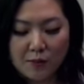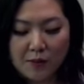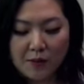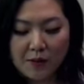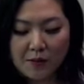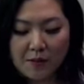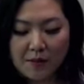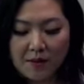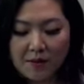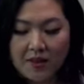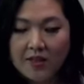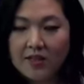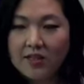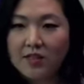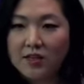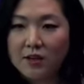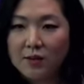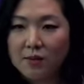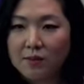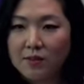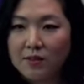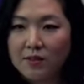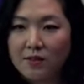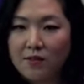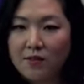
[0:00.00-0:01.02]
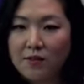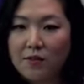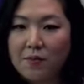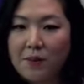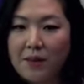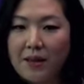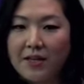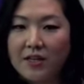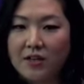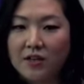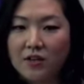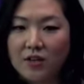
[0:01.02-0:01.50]
per month in terms of the
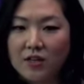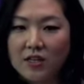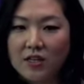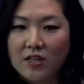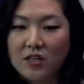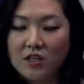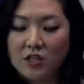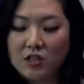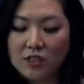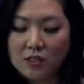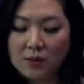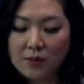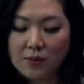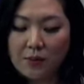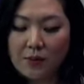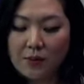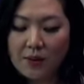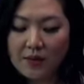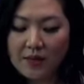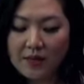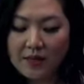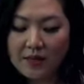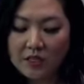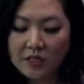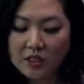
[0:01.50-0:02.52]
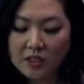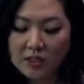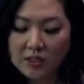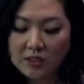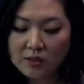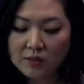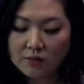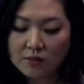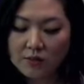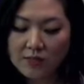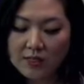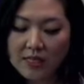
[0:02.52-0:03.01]
patronage support that she's
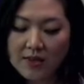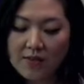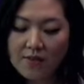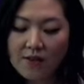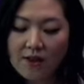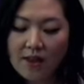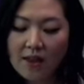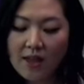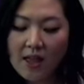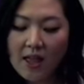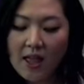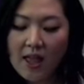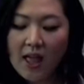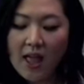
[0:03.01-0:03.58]
receiving.